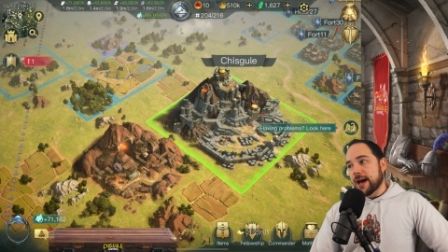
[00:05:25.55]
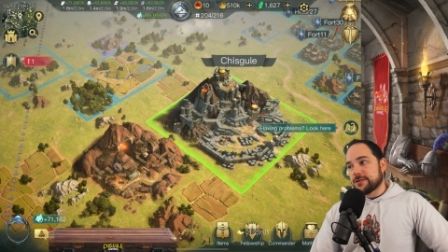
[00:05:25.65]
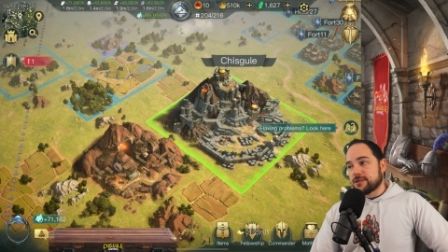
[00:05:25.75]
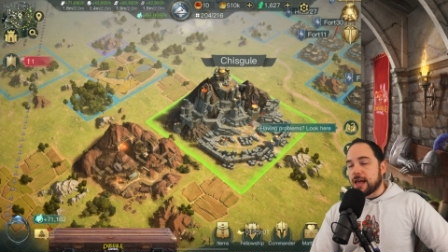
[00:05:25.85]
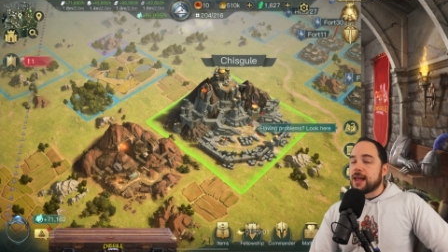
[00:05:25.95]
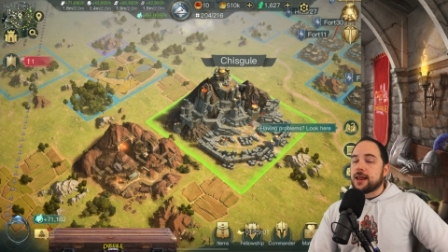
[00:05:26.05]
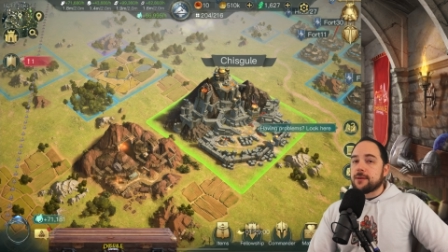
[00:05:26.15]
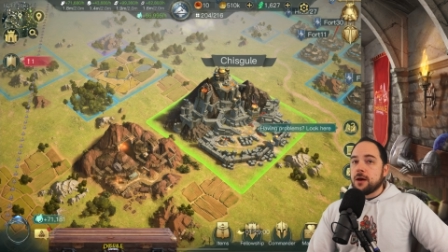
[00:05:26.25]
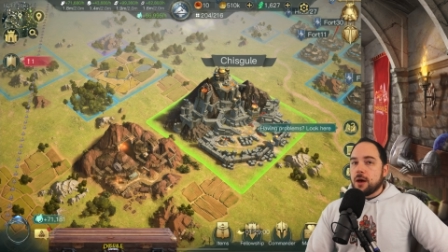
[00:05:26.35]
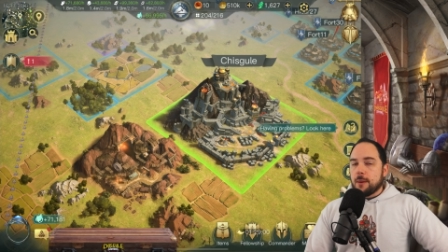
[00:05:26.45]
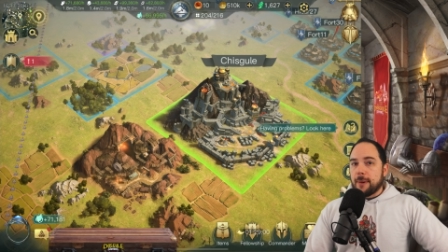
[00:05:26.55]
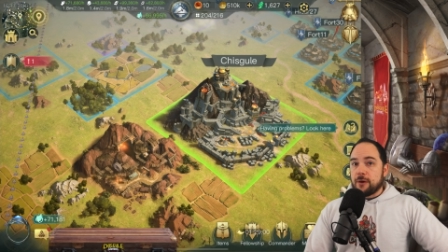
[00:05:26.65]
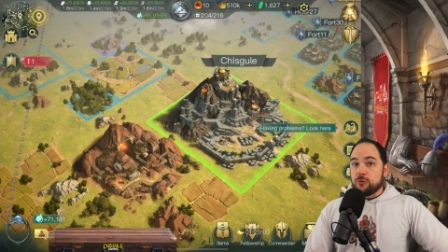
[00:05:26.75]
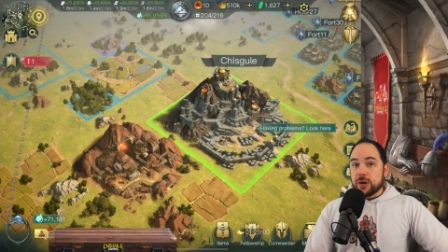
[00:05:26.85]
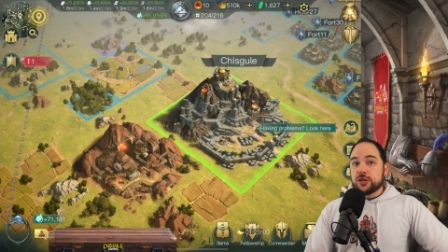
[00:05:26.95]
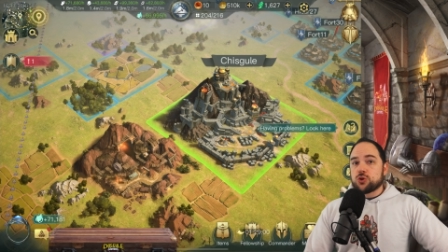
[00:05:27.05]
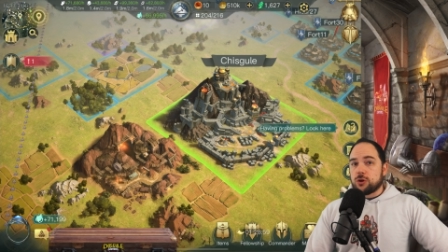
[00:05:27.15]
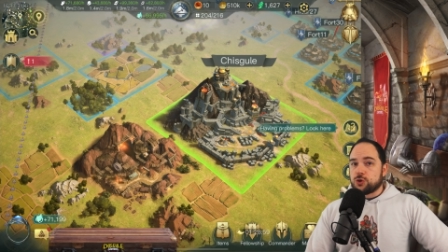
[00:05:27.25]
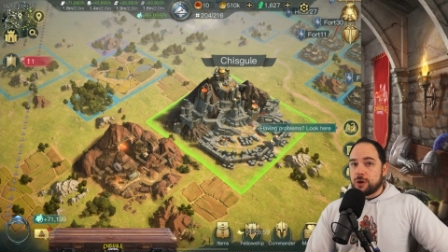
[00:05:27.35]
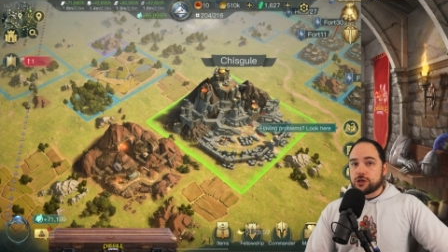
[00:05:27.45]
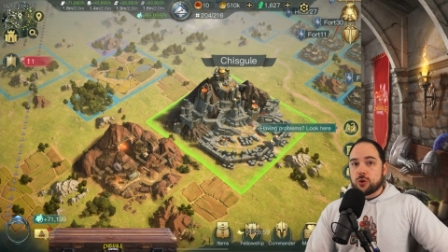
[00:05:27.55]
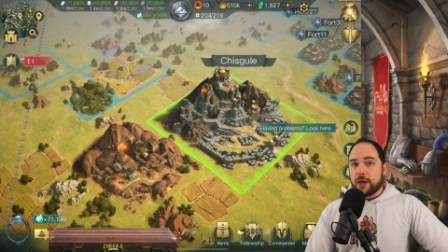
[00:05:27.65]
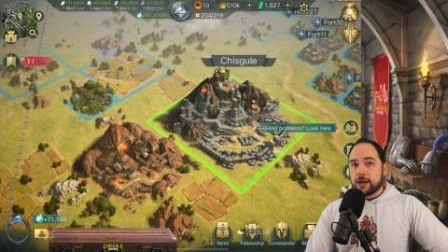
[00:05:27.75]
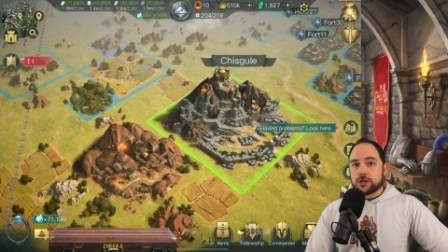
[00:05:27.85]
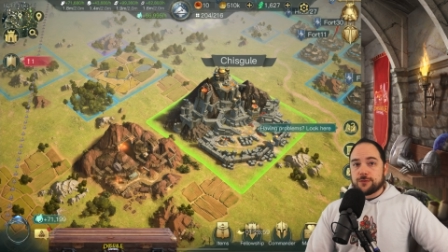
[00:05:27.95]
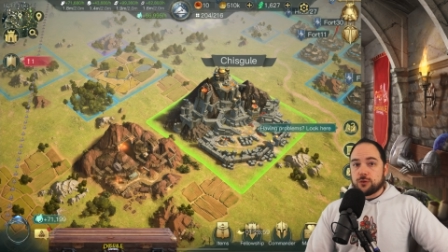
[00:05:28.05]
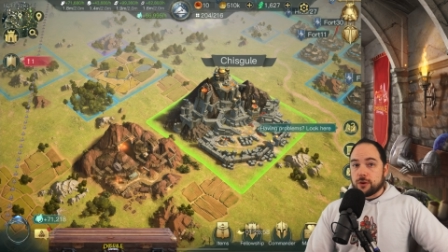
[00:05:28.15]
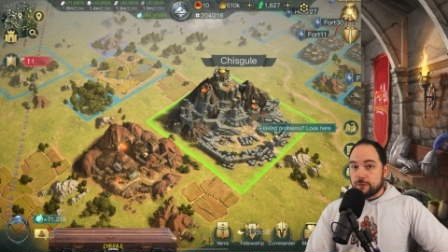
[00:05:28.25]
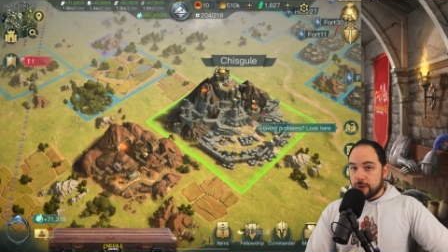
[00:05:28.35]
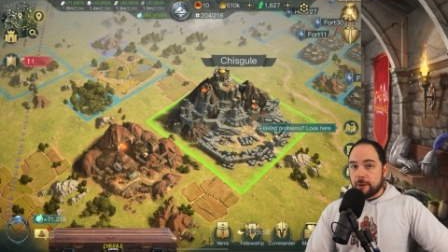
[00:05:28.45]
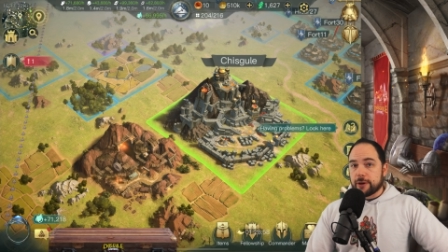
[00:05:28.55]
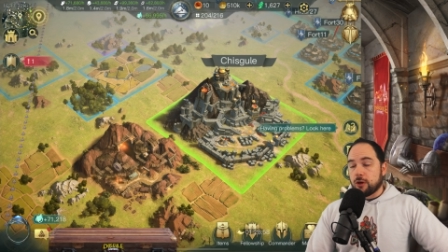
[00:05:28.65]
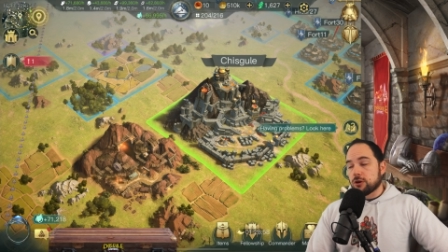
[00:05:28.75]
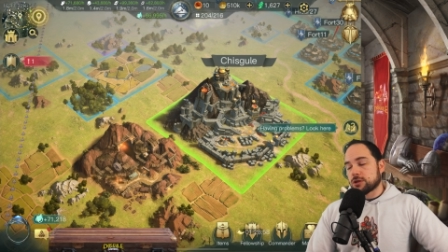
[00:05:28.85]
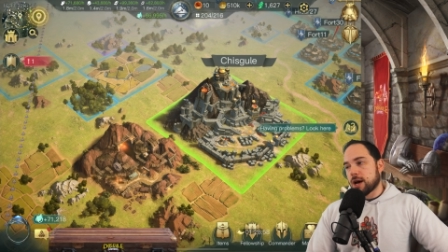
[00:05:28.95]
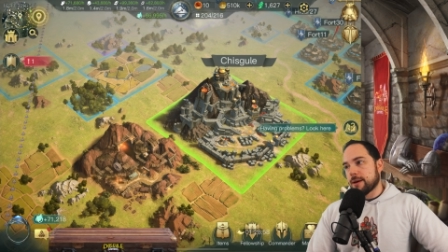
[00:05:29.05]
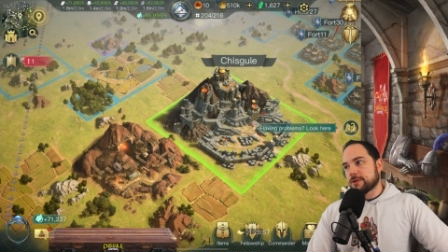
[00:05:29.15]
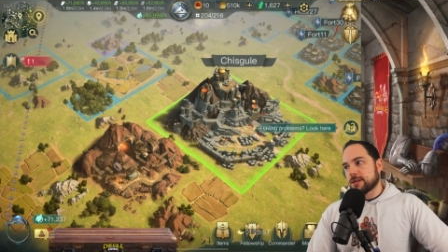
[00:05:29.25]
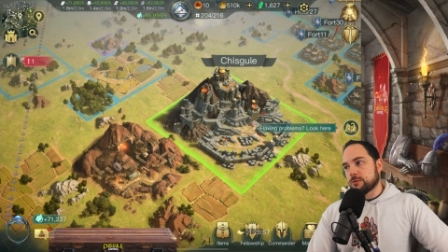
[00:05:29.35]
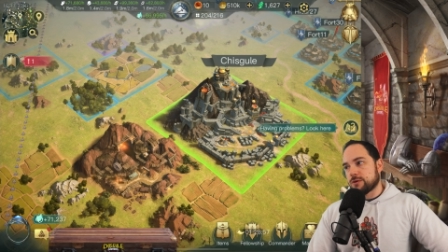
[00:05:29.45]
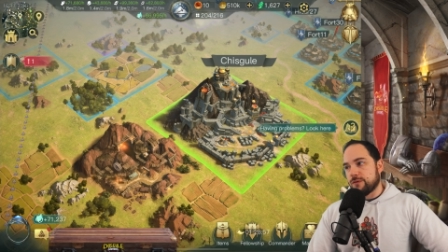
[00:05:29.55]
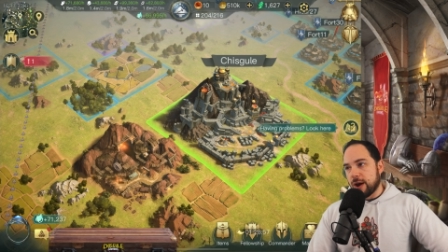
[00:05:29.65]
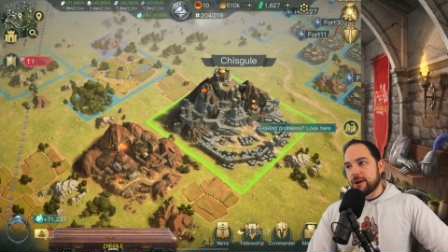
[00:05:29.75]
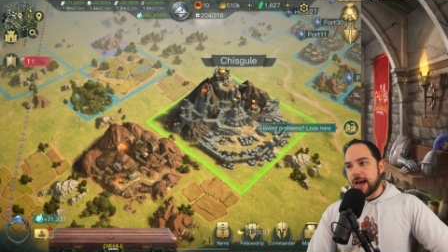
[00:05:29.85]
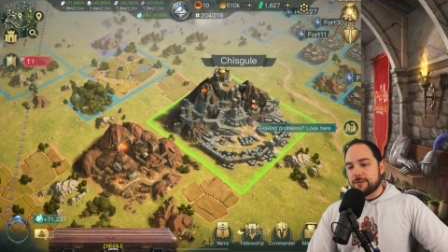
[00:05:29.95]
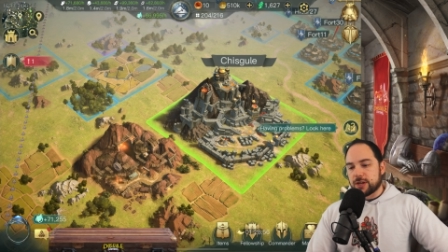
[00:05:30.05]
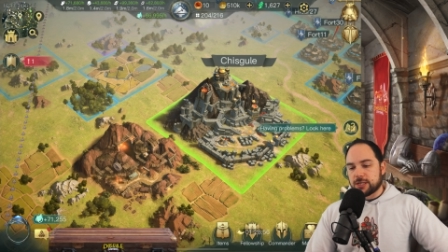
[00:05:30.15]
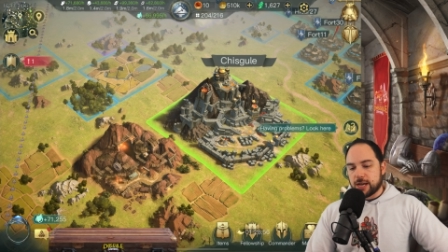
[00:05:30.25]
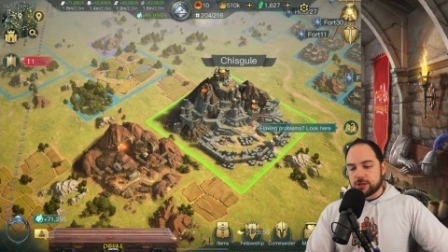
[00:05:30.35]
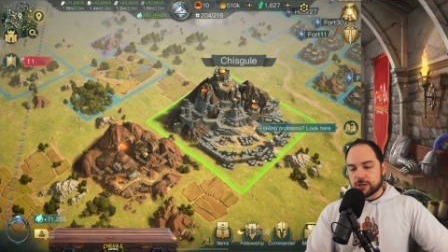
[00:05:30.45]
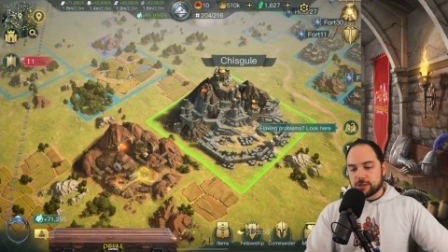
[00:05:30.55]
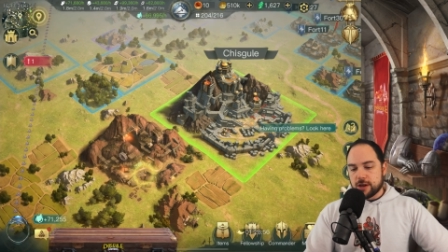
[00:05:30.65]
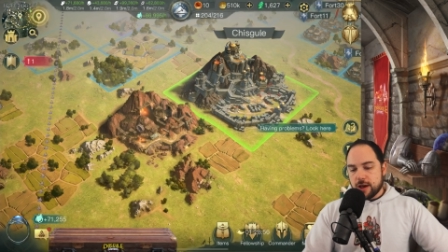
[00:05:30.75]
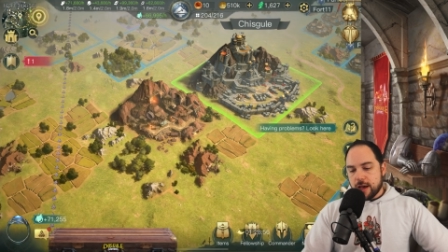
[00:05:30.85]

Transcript: I stayed in my resource rich location for a very long time because that was very advantageous.